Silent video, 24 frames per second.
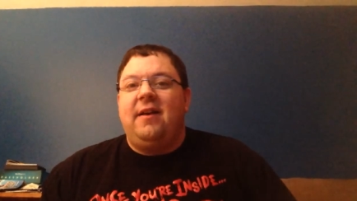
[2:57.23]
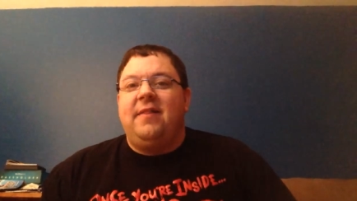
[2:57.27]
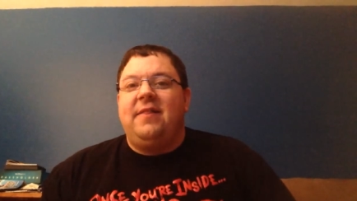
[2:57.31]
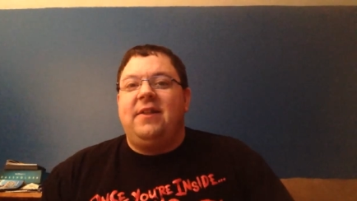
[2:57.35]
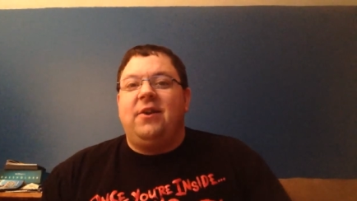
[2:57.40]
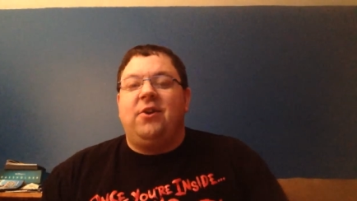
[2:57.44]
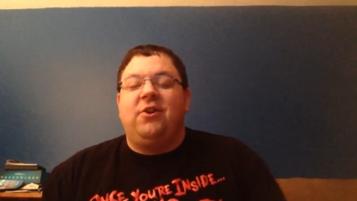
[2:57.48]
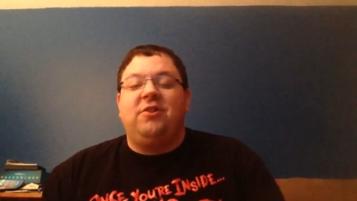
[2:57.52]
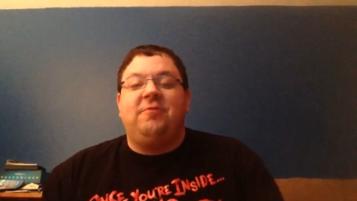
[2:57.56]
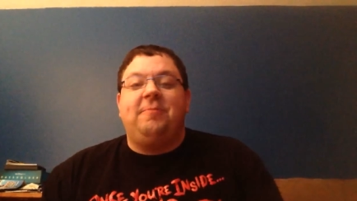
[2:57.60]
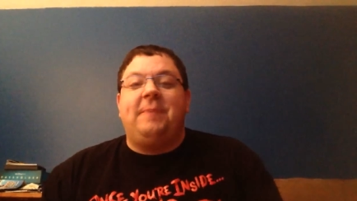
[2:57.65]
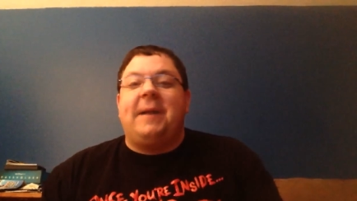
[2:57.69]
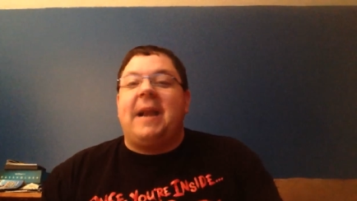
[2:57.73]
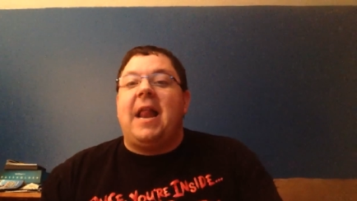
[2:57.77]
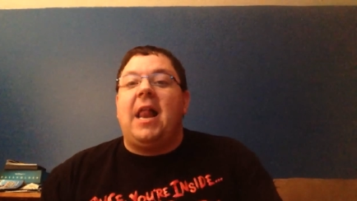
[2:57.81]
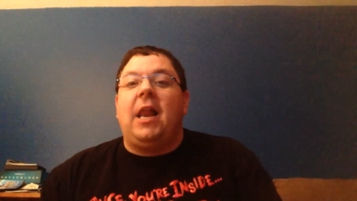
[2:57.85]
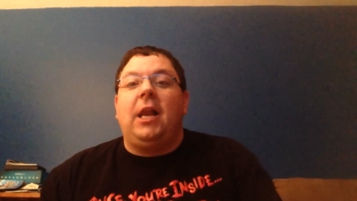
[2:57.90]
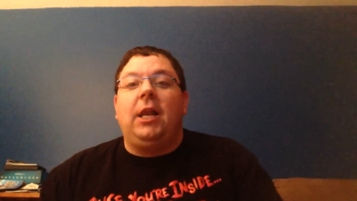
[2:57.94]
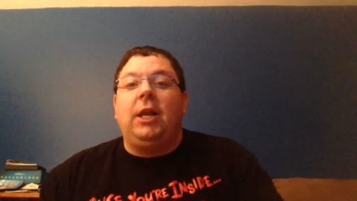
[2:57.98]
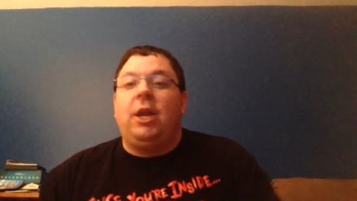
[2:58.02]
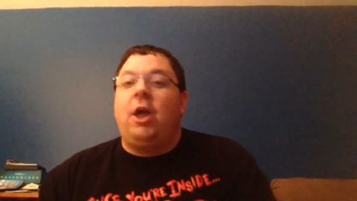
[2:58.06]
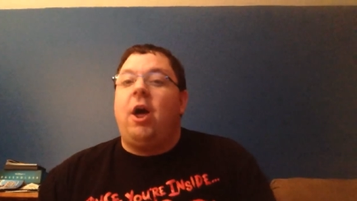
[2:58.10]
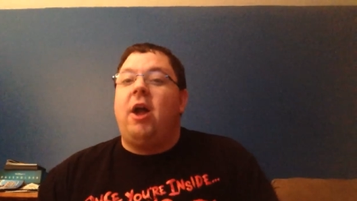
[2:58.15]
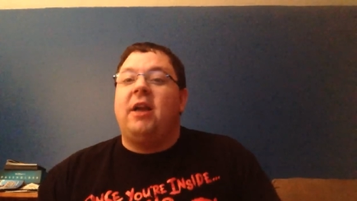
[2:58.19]
There has been a
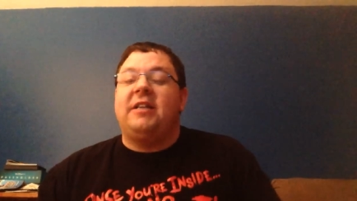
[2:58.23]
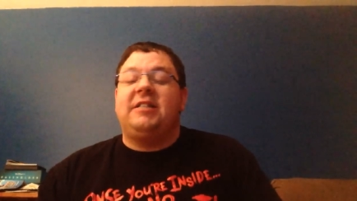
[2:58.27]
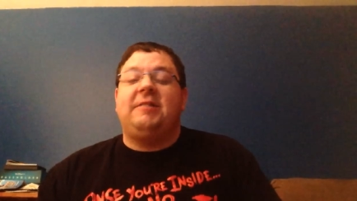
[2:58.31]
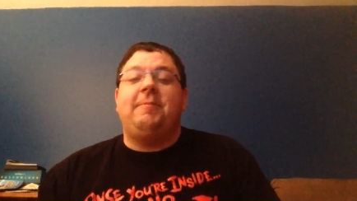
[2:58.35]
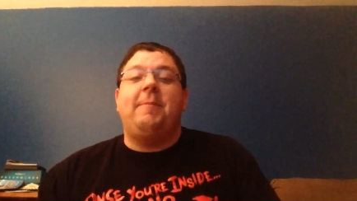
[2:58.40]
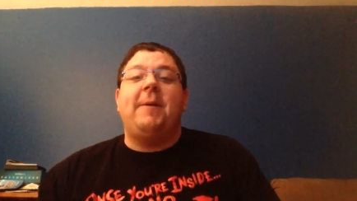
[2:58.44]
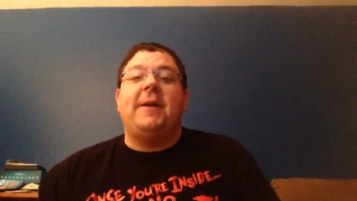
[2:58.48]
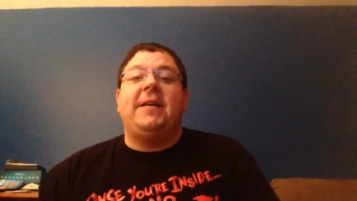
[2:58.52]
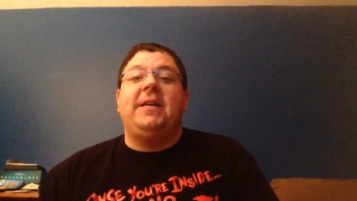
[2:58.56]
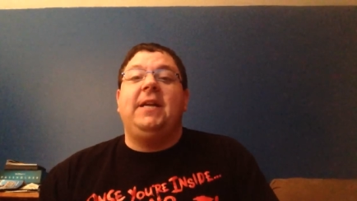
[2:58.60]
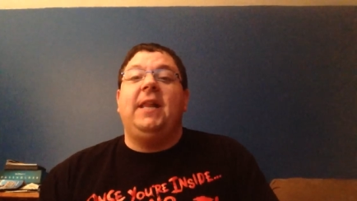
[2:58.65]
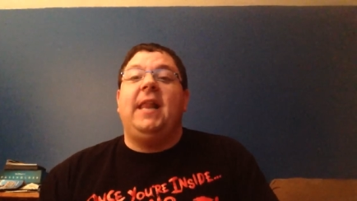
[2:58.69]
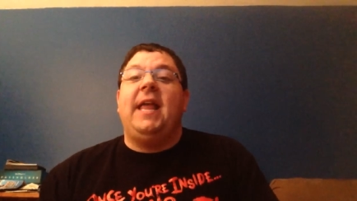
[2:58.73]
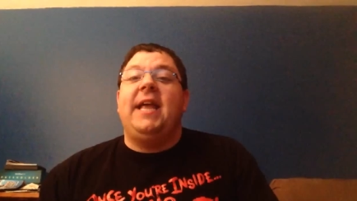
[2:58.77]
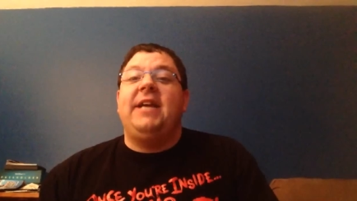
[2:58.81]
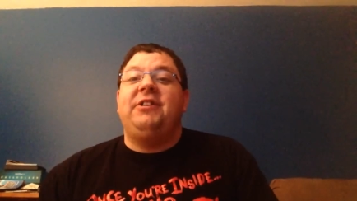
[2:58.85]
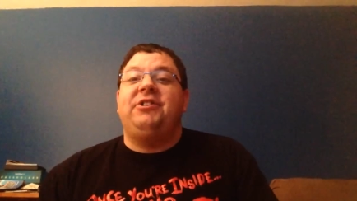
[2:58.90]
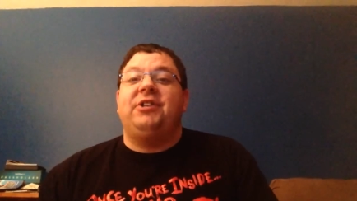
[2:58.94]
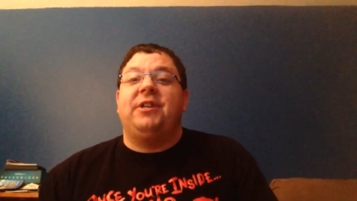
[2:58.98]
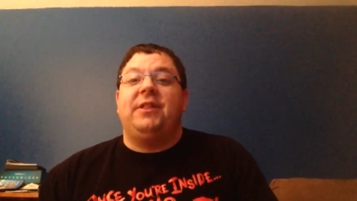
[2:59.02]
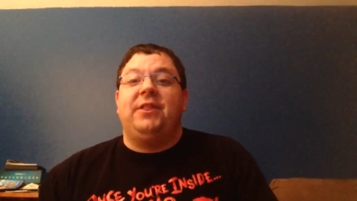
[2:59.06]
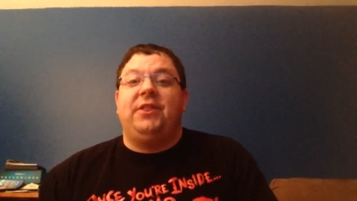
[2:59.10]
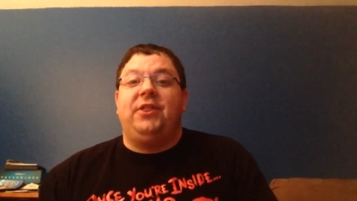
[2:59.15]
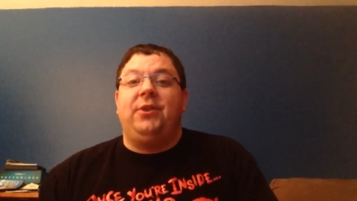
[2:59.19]
lot of
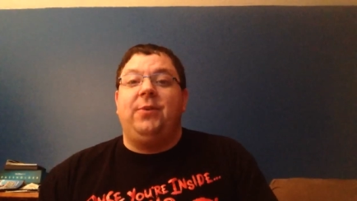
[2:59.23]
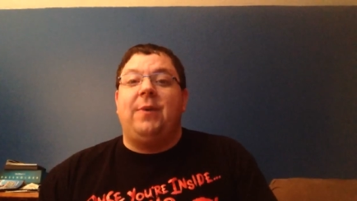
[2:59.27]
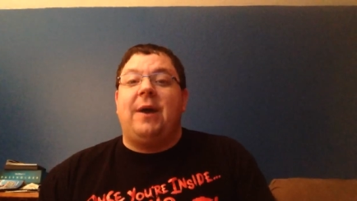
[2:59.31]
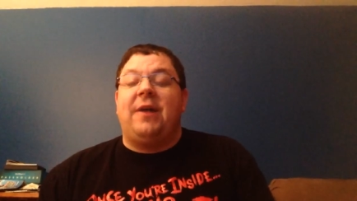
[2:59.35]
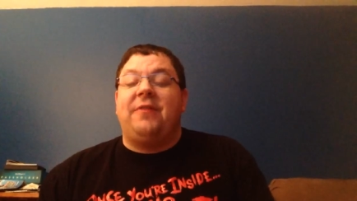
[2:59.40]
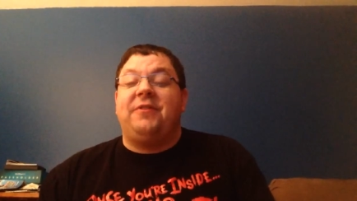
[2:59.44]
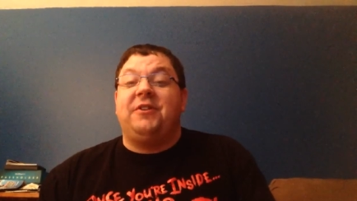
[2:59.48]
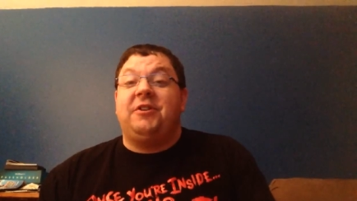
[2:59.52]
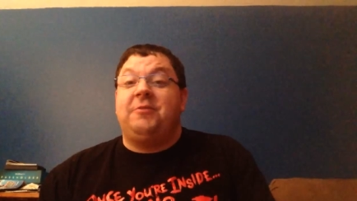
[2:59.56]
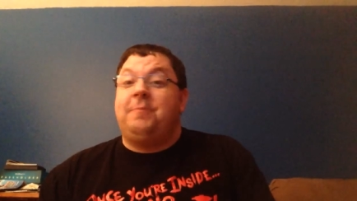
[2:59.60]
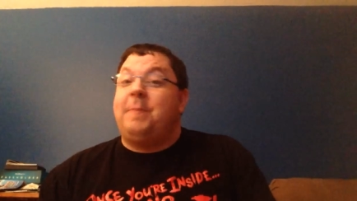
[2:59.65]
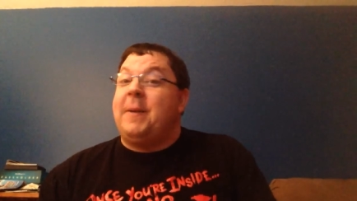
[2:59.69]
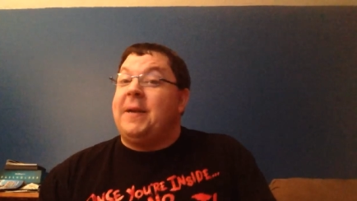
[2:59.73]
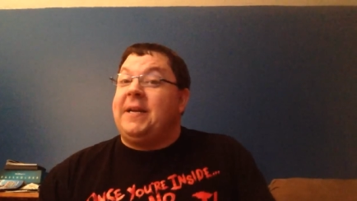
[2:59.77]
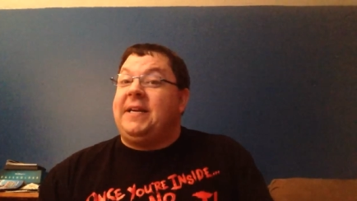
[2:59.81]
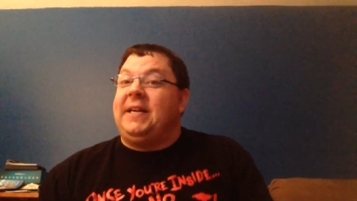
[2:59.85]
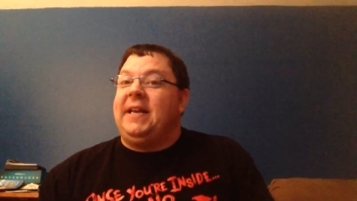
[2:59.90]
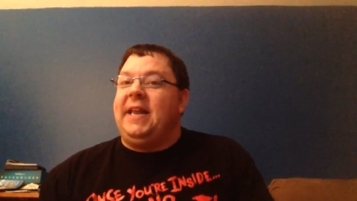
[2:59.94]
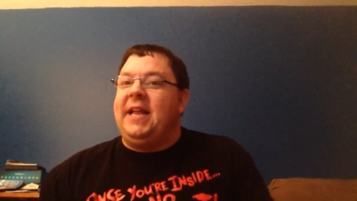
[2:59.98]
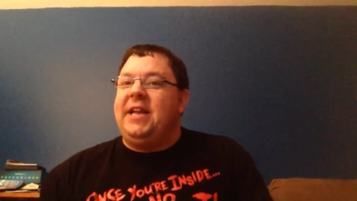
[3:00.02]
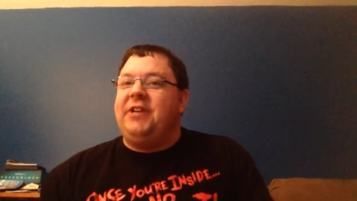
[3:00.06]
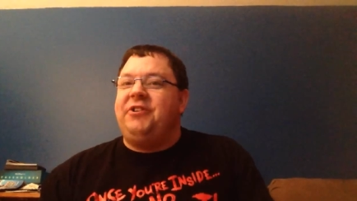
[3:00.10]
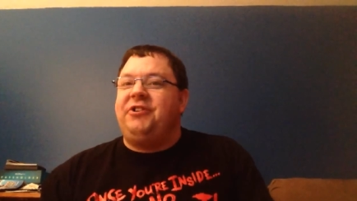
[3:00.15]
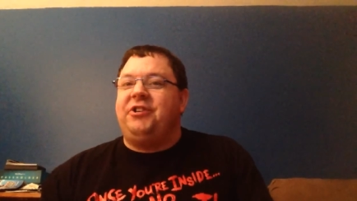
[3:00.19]
speculation throughout the
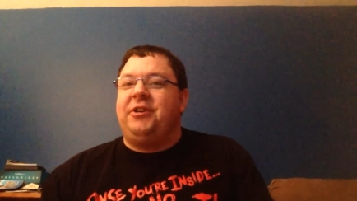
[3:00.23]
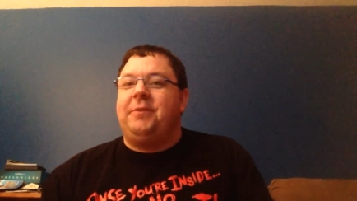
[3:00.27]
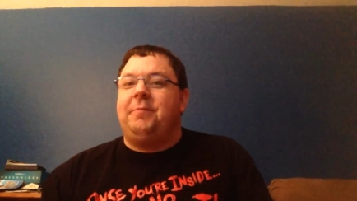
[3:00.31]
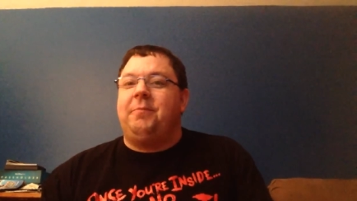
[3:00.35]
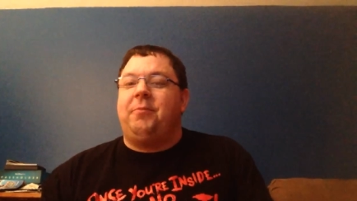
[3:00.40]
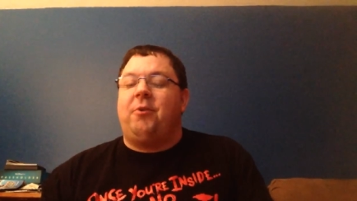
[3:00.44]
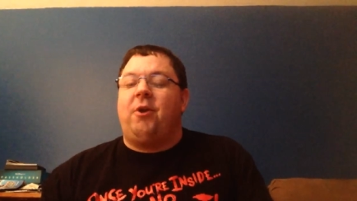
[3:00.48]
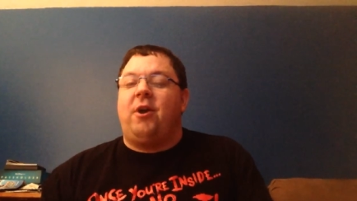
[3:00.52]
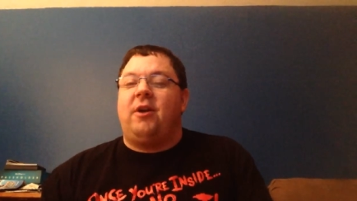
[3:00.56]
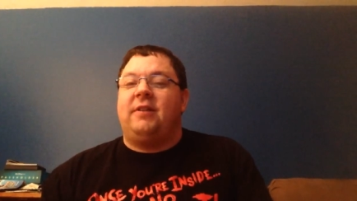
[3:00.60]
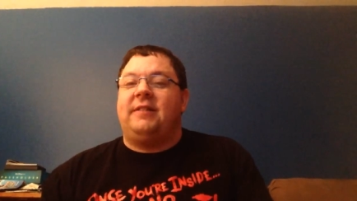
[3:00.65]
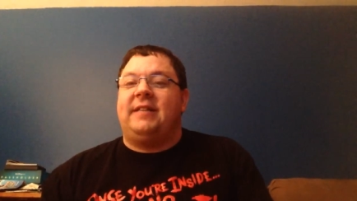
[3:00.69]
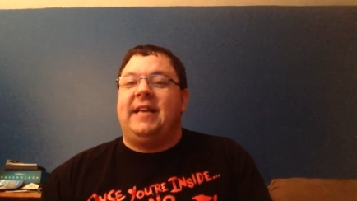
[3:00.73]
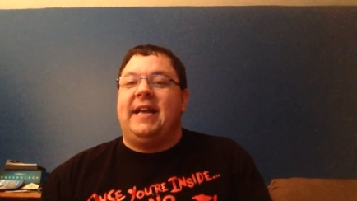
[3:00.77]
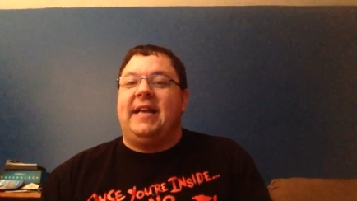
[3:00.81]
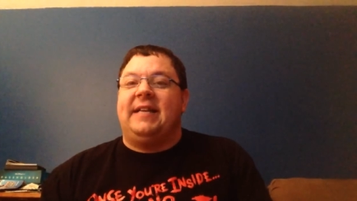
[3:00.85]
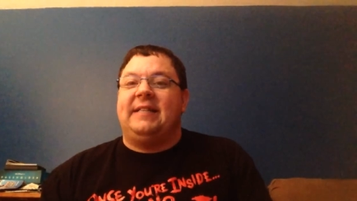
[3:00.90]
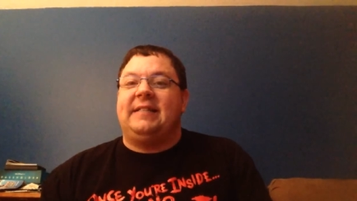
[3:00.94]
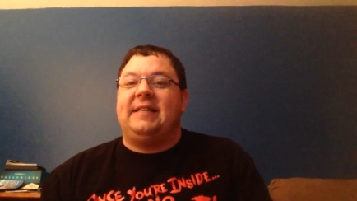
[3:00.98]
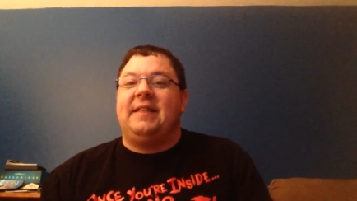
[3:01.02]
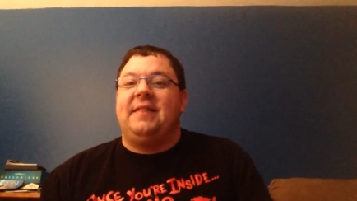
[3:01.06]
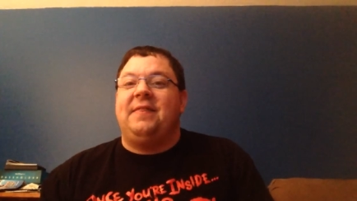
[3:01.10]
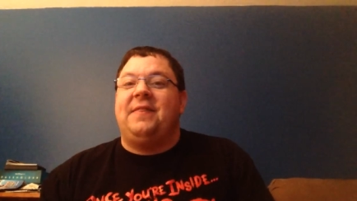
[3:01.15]
speculation process